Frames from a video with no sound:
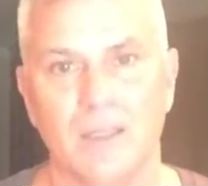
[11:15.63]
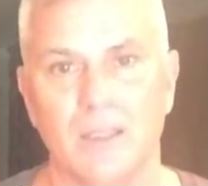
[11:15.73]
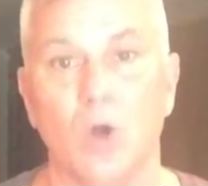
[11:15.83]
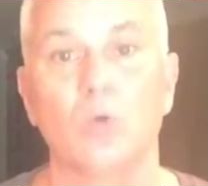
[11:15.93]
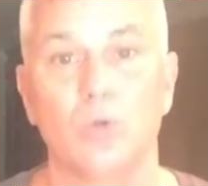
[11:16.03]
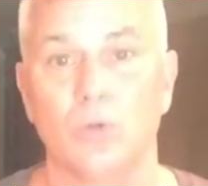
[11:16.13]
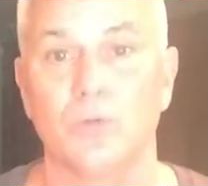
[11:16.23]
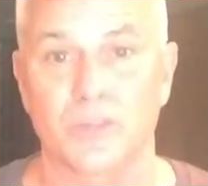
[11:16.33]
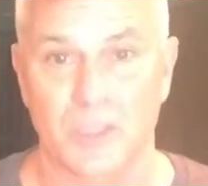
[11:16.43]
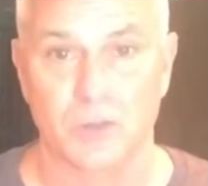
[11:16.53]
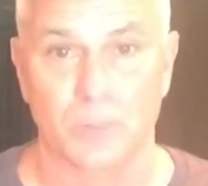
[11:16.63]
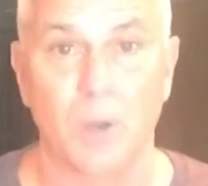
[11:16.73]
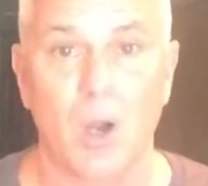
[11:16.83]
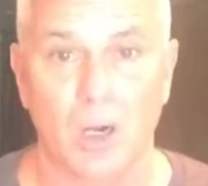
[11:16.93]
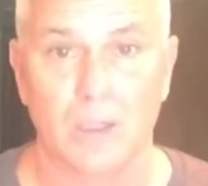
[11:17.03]
in Old Louisville Central
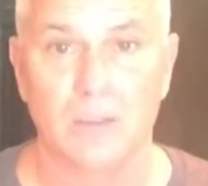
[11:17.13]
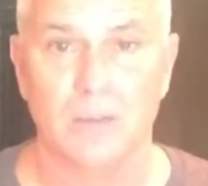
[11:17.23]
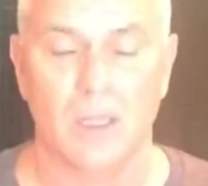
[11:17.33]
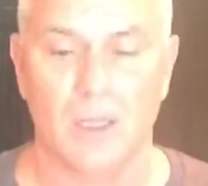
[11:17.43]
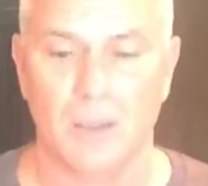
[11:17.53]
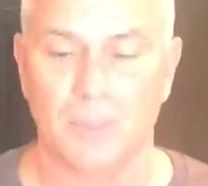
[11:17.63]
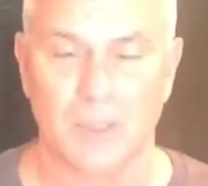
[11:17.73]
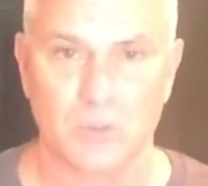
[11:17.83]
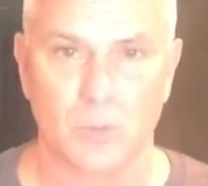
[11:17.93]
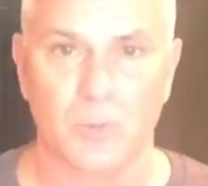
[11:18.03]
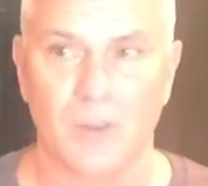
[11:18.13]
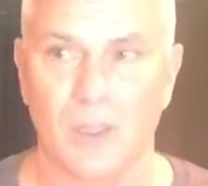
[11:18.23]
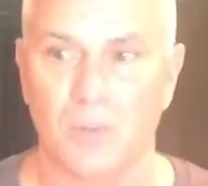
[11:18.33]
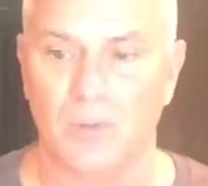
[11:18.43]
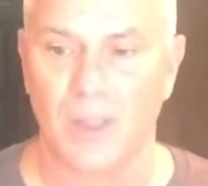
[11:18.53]
Park, a place
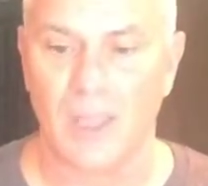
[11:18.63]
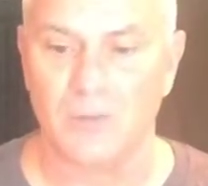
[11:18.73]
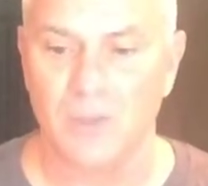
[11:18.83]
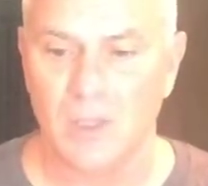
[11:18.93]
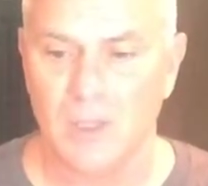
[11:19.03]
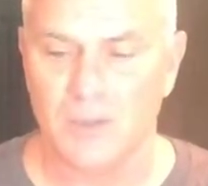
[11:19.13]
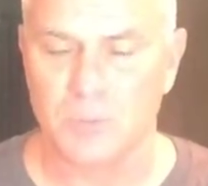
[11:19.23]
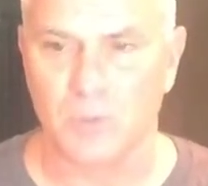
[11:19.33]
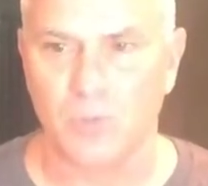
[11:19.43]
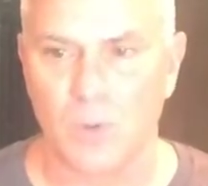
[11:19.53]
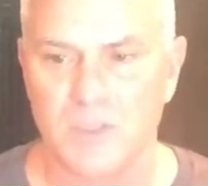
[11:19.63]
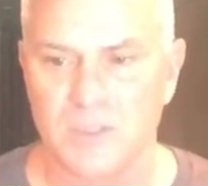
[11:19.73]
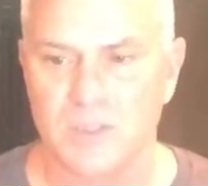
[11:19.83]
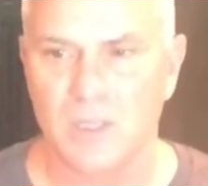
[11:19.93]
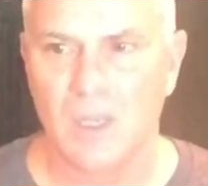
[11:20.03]
where they have these
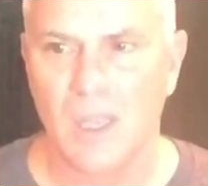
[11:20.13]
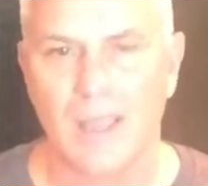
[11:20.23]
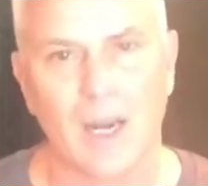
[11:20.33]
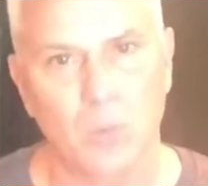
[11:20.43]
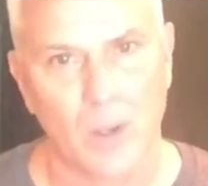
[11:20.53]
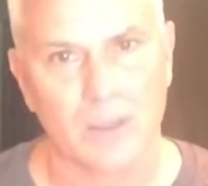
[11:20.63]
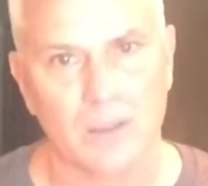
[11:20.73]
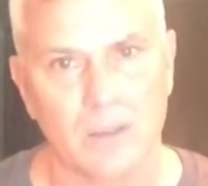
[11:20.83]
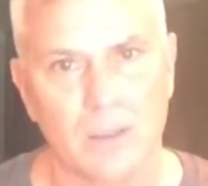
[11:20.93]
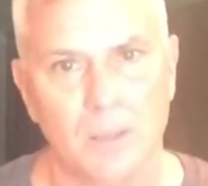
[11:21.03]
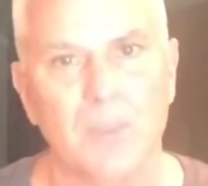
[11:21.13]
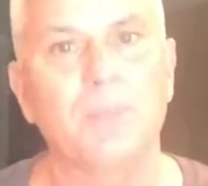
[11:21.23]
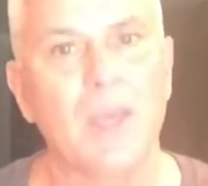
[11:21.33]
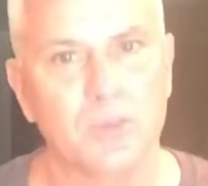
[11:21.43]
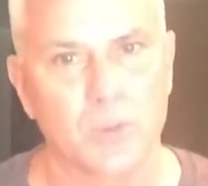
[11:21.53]
performances. And I went, and
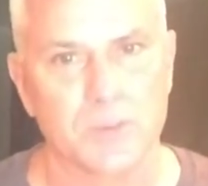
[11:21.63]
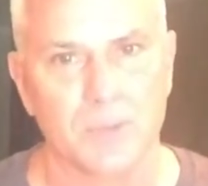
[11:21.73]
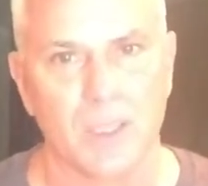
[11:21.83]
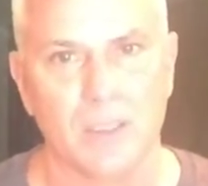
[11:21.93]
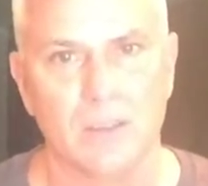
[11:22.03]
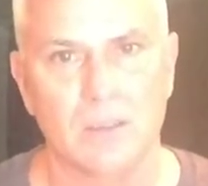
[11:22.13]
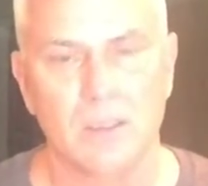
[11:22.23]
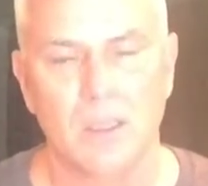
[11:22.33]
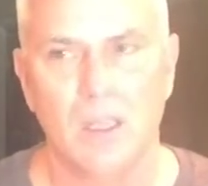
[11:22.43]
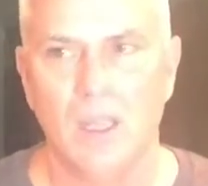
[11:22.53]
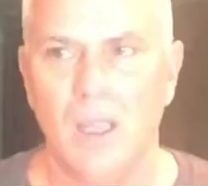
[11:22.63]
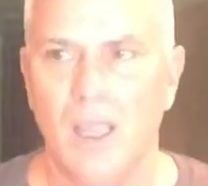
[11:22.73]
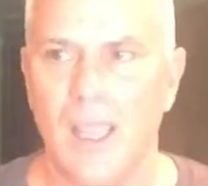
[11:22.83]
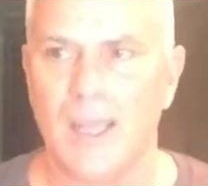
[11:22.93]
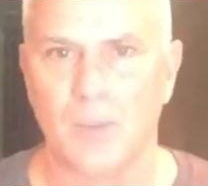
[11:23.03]
Macbeth was playing.
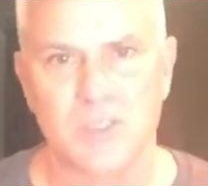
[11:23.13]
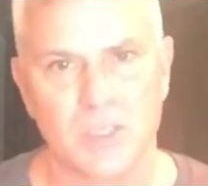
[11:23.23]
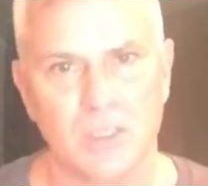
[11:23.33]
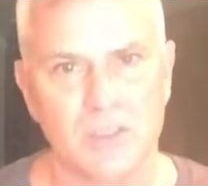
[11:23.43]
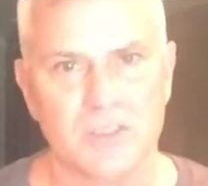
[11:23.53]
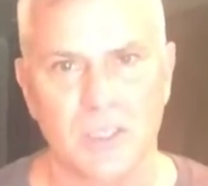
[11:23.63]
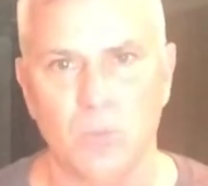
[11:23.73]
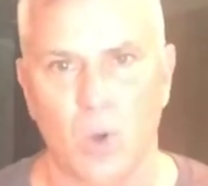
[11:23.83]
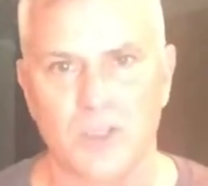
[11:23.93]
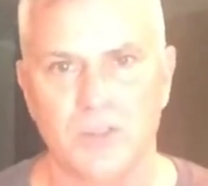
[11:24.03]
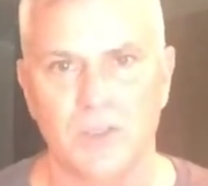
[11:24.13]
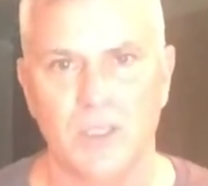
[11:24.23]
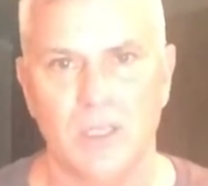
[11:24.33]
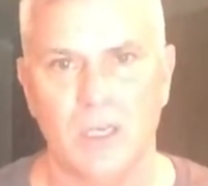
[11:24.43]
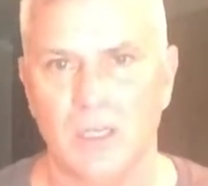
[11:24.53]
And I was sitting in the seat watching
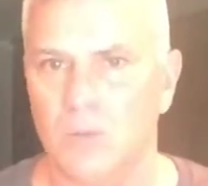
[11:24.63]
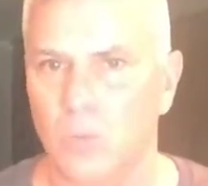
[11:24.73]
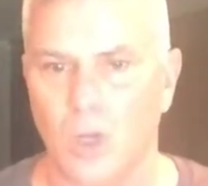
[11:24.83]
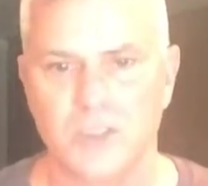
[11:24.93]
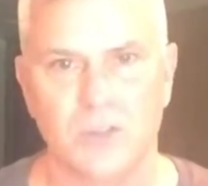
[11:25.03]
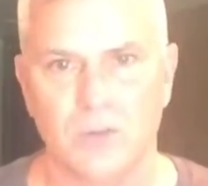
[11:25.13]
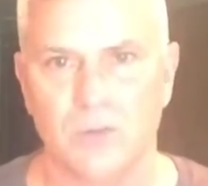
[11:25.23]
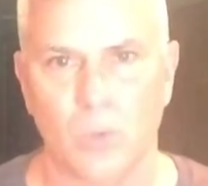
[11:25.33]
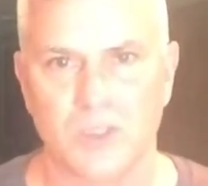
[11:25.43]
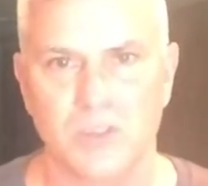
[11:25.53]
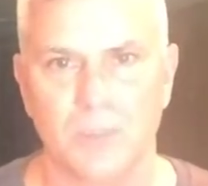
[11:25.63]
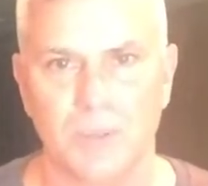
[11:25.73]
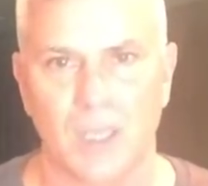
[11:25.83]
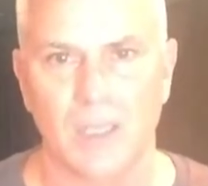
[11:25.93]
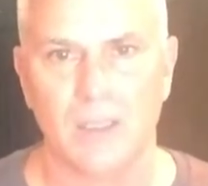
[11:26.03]
the
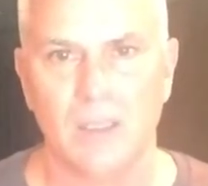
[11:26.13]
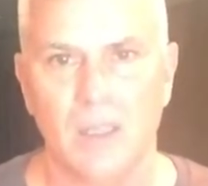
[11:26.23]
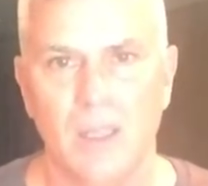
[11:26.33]
play